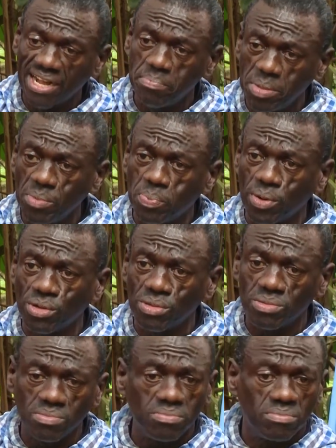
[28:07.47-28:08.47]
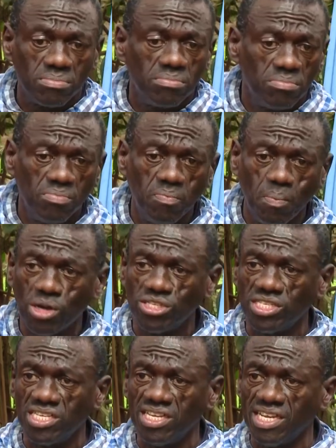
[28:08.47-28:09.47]
people more
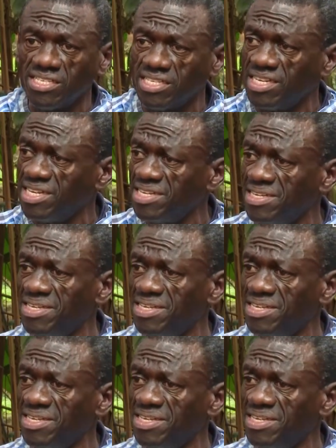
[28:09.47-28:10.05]
seriously